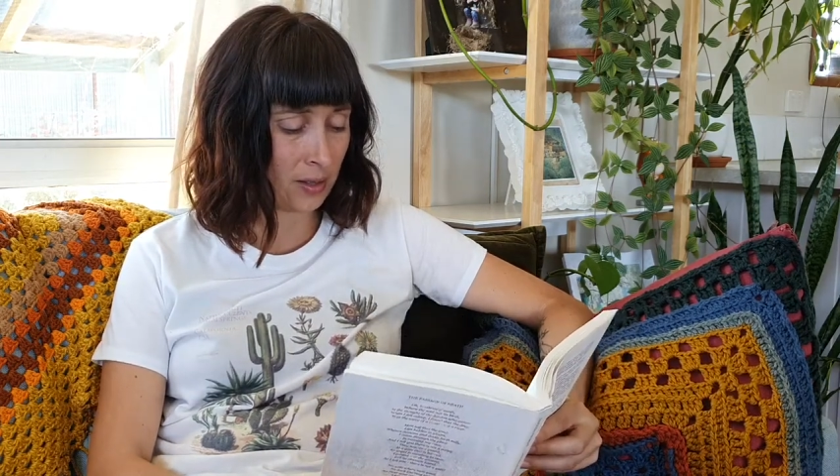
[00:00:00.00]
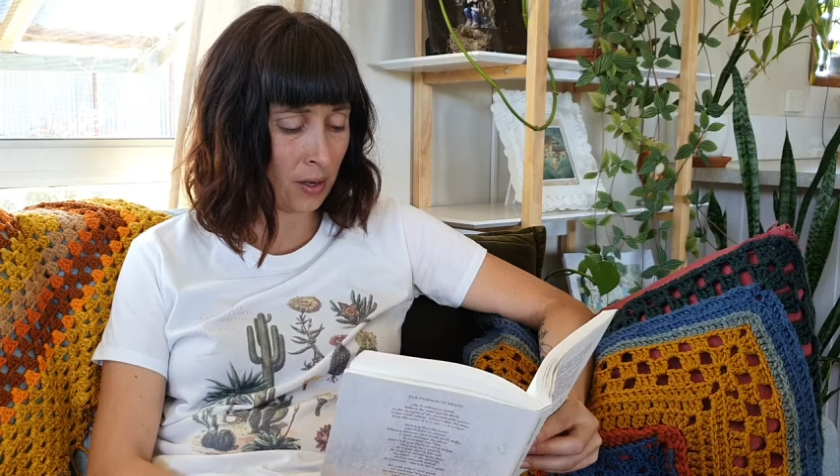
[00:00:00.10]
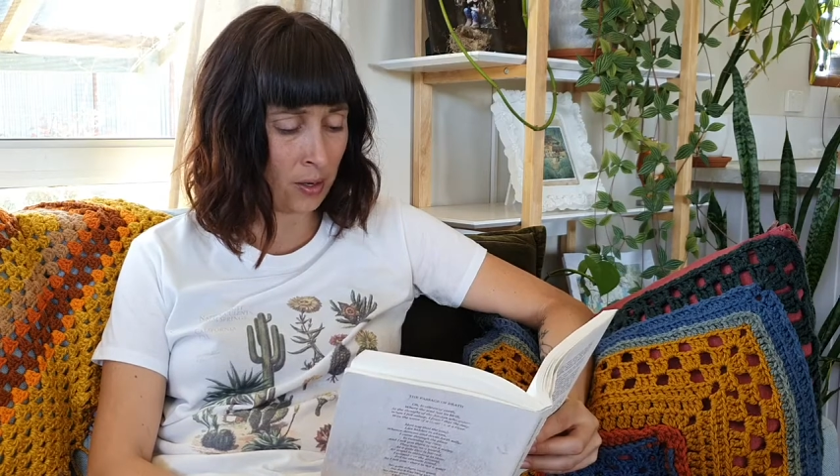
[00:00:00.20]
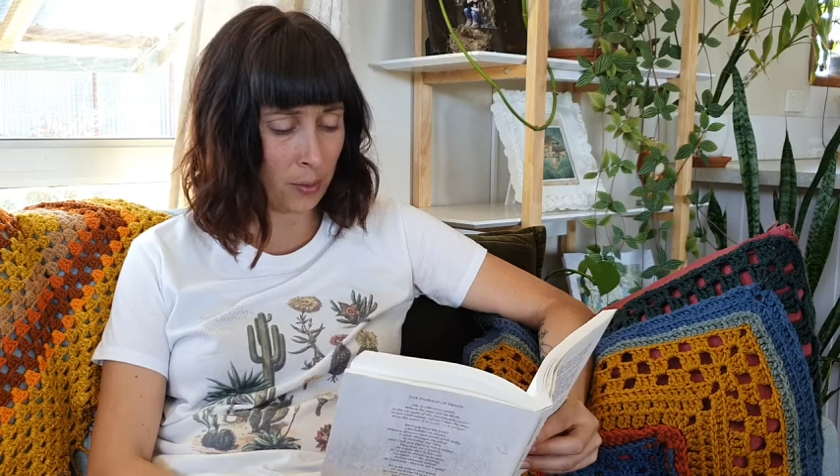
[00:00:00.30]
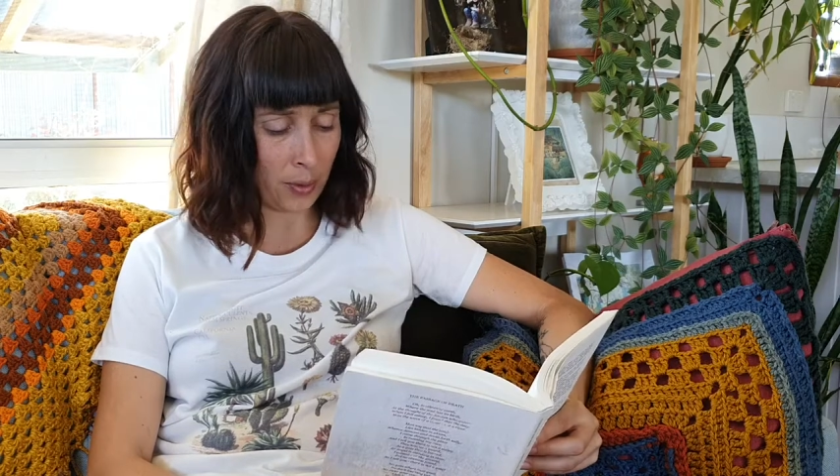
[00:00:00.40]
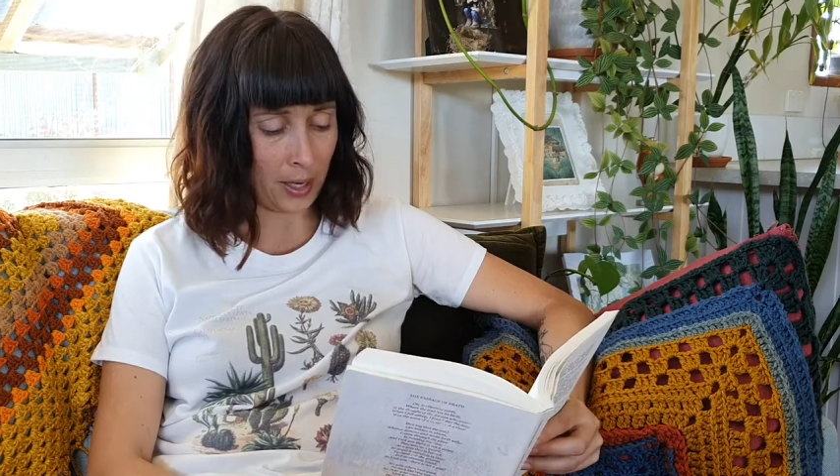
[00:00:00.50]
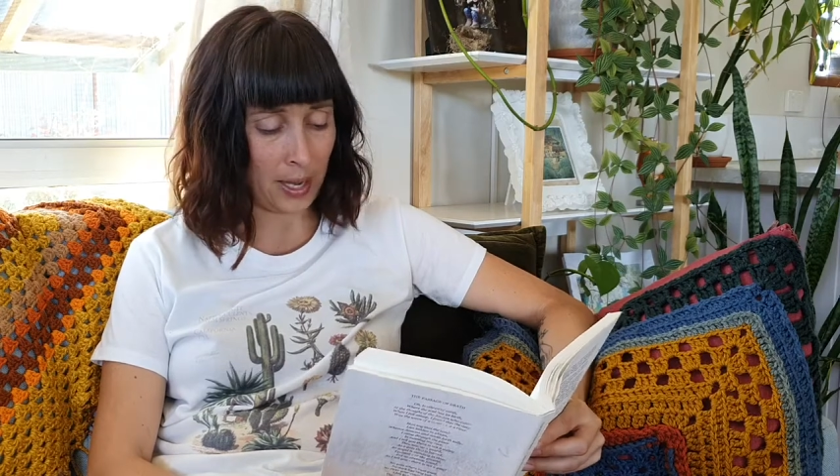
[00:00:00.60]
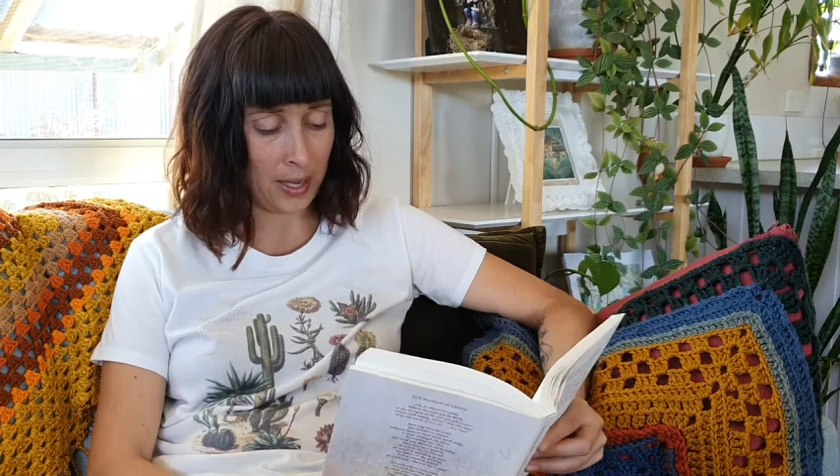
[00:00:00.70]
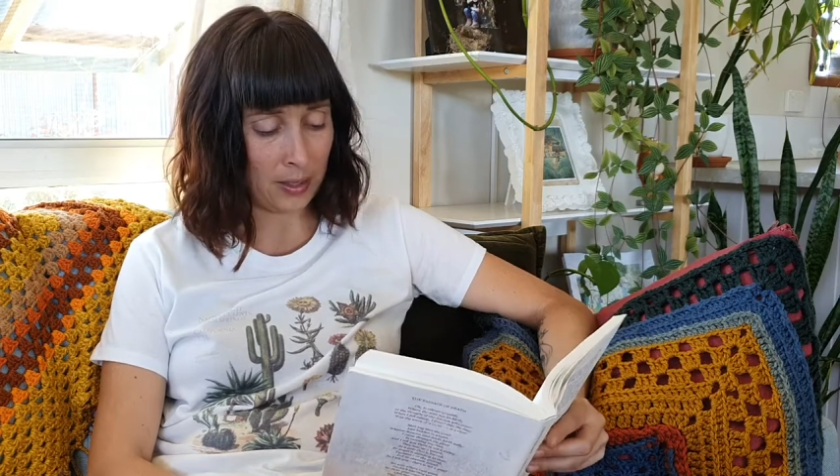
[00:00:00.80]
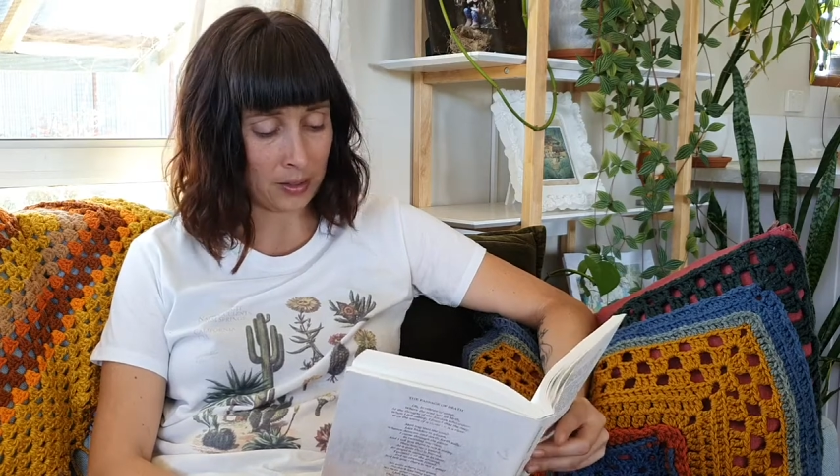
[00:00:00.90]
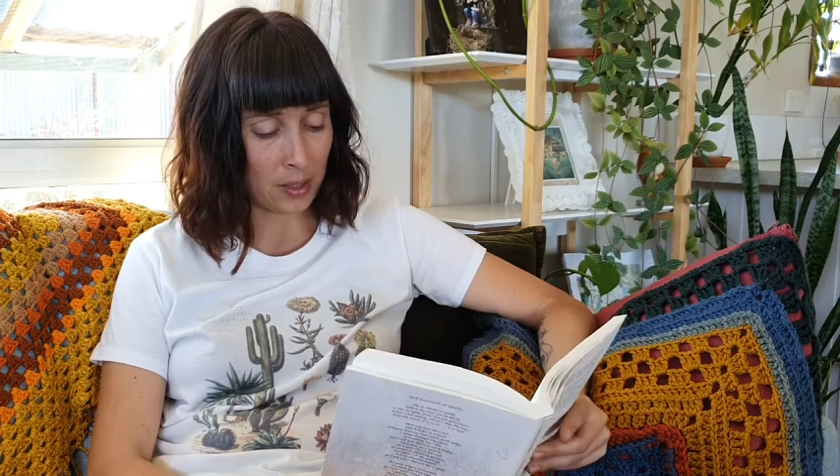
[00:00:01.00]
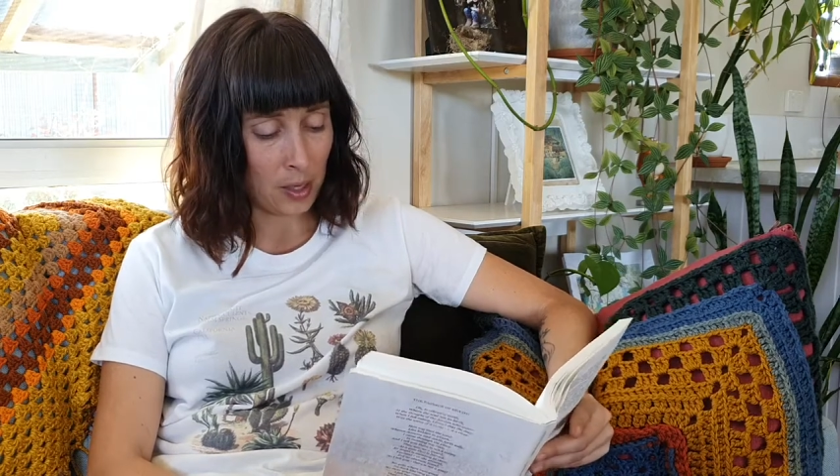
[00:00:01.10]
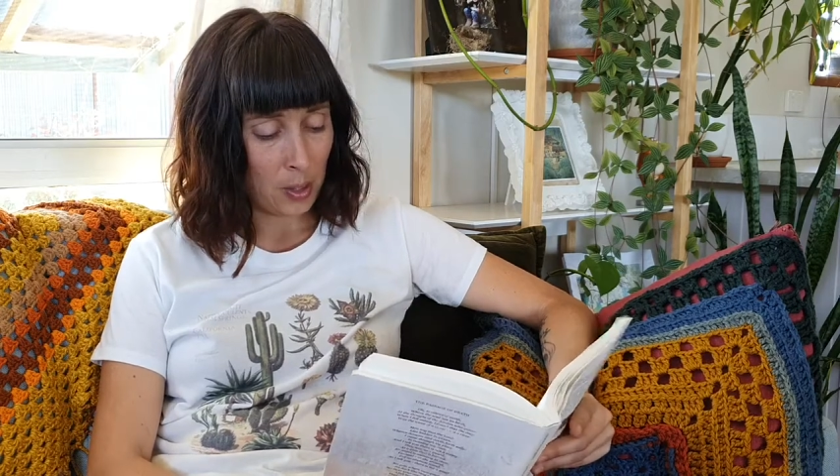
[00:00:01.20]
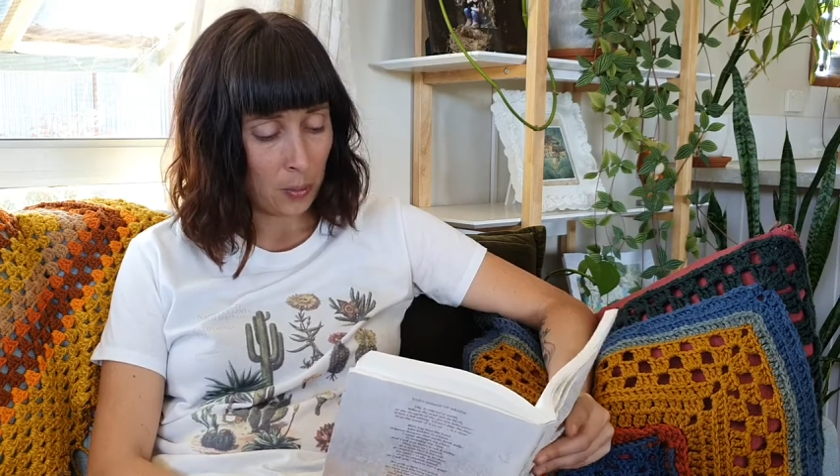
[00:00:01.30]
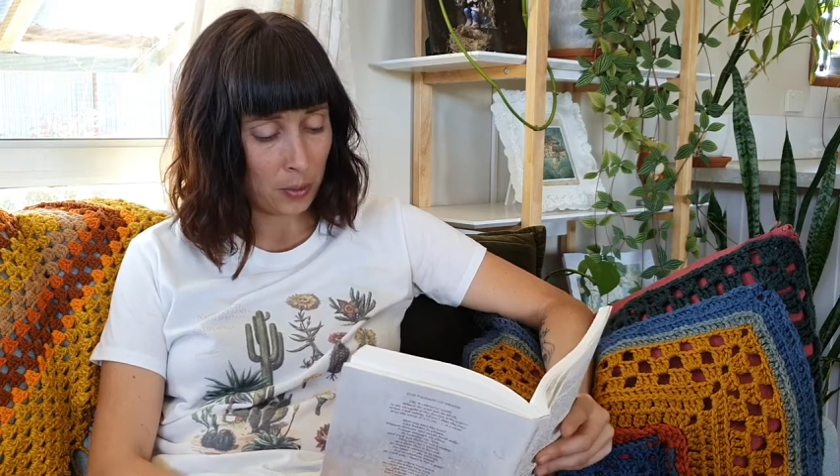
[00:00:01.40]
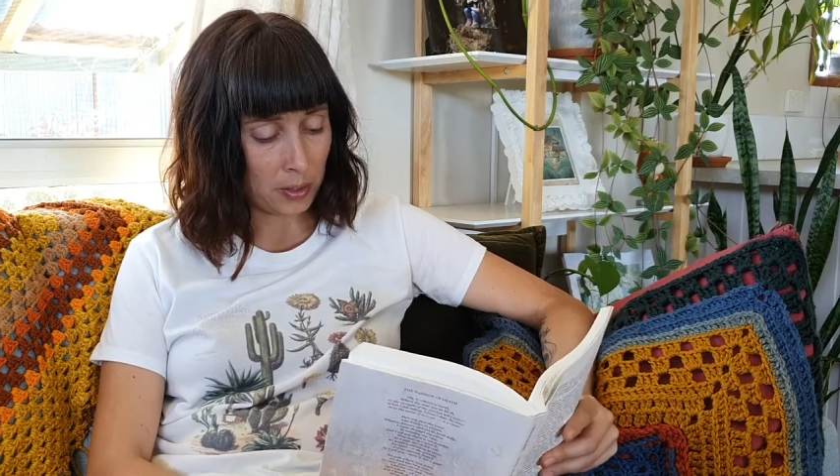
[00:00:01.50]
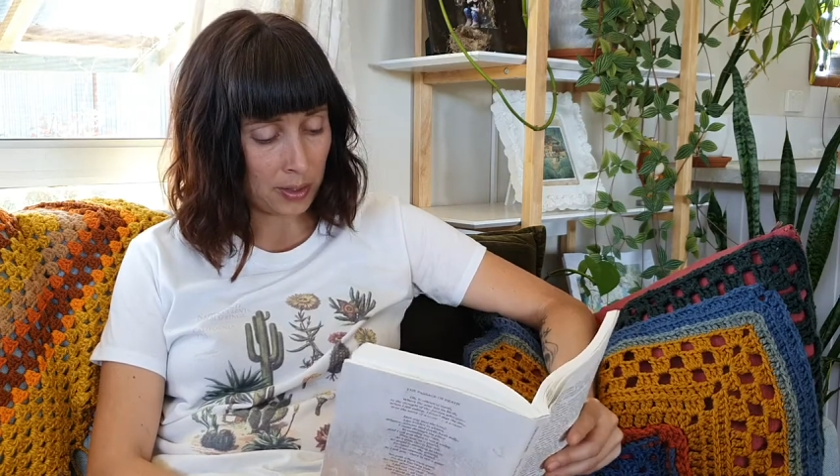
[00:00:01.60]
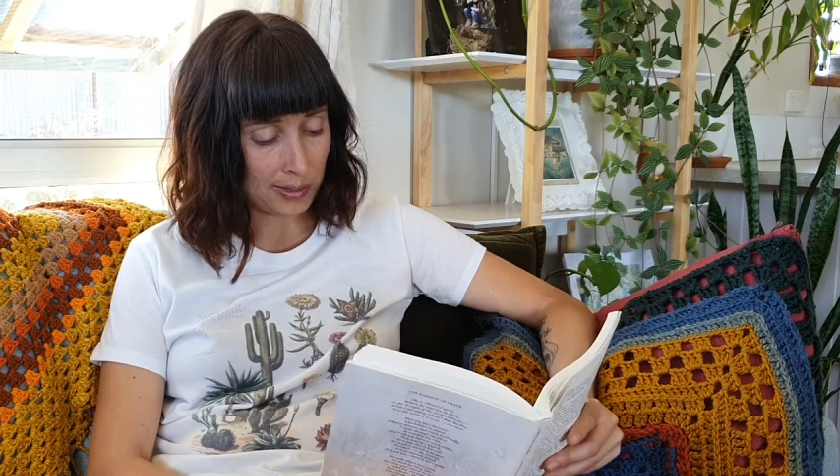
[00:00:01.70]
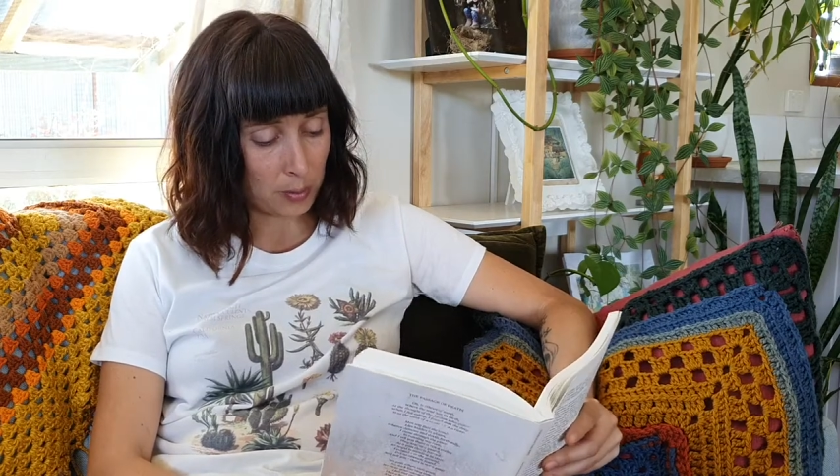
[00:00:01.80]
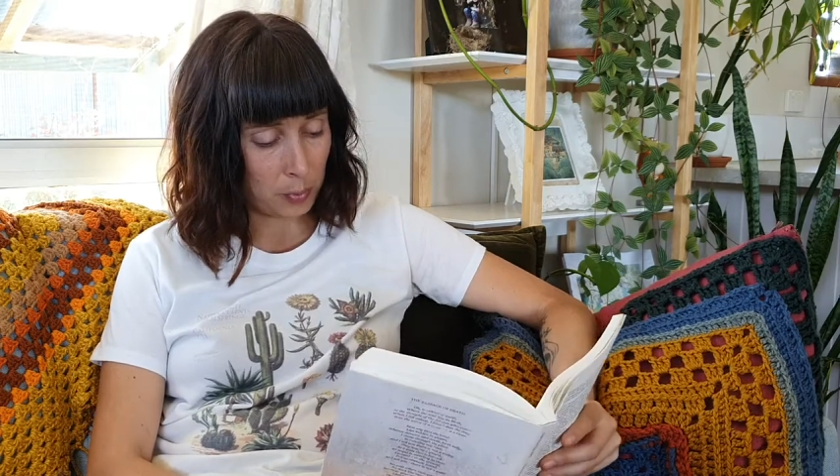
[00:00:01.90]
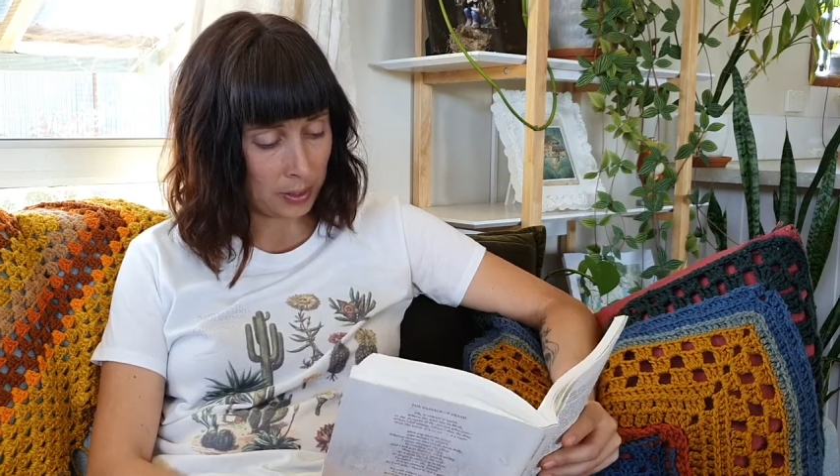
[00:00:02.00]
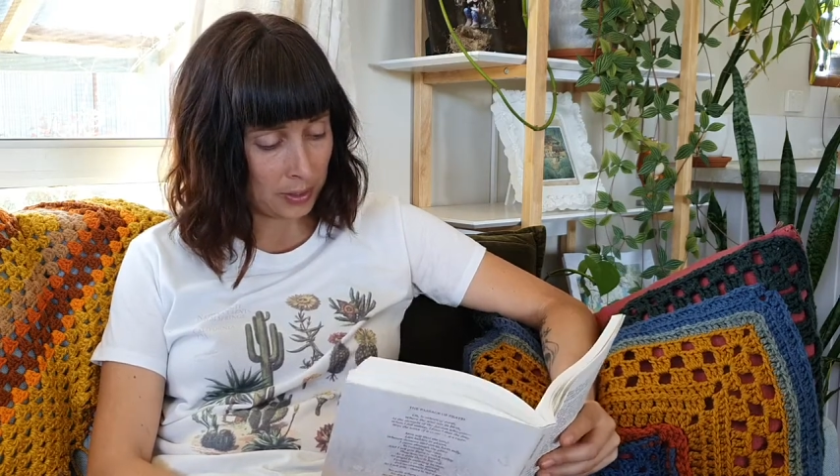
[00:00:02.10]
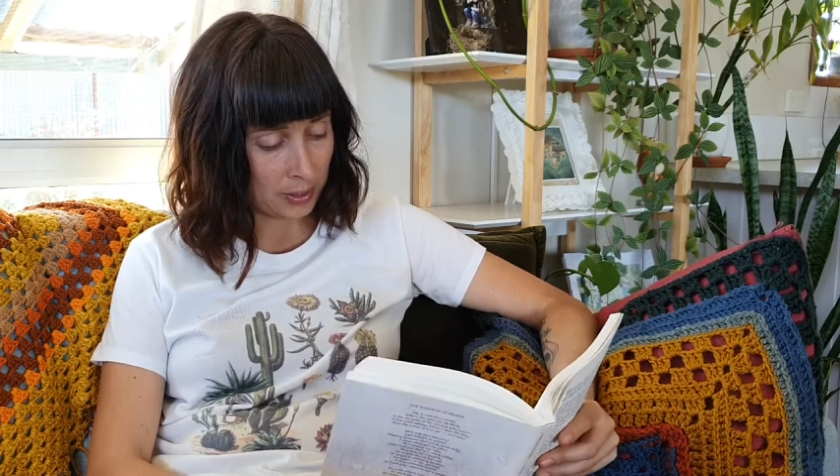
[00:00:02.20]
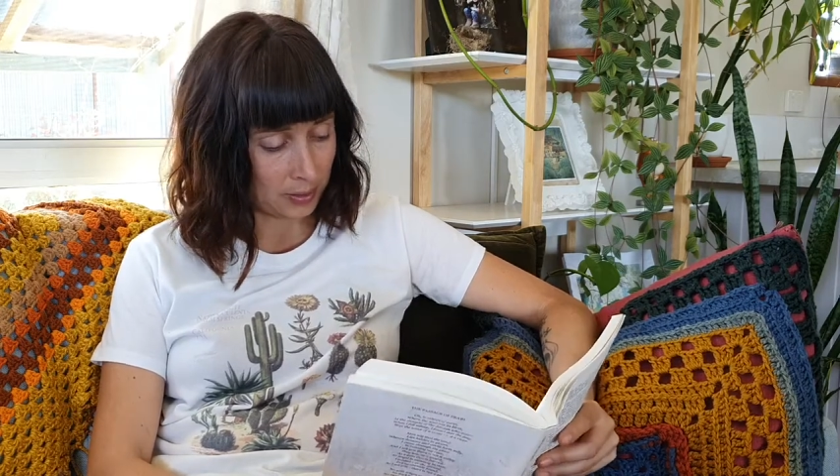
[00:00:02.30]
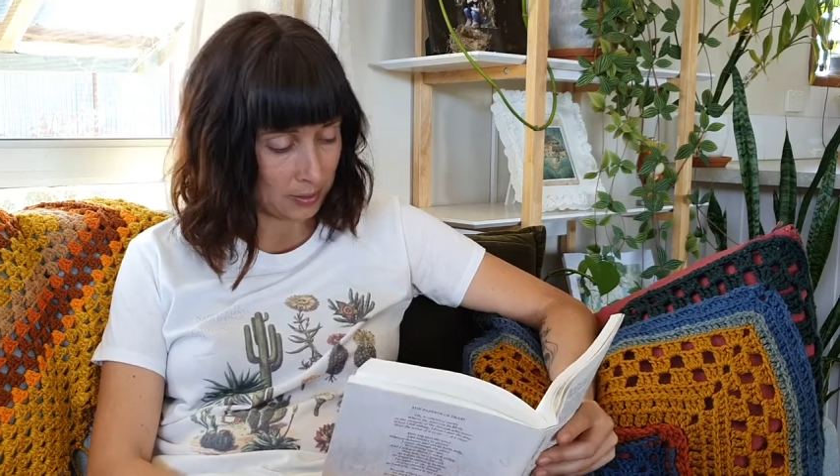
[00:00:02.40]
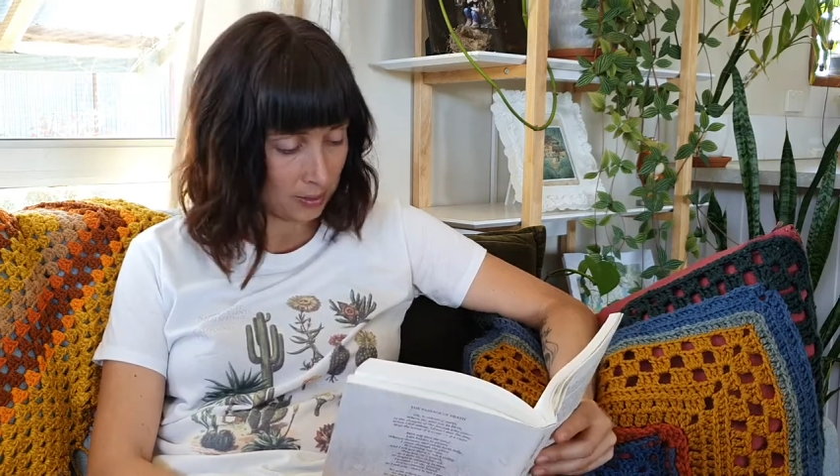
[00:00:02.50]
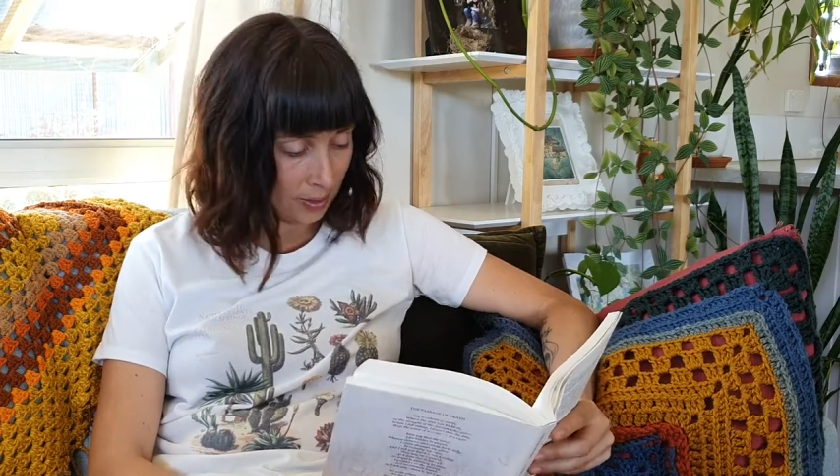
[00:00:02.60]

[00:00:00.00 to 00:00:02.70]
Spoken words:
Oh, what a hell! What an experience!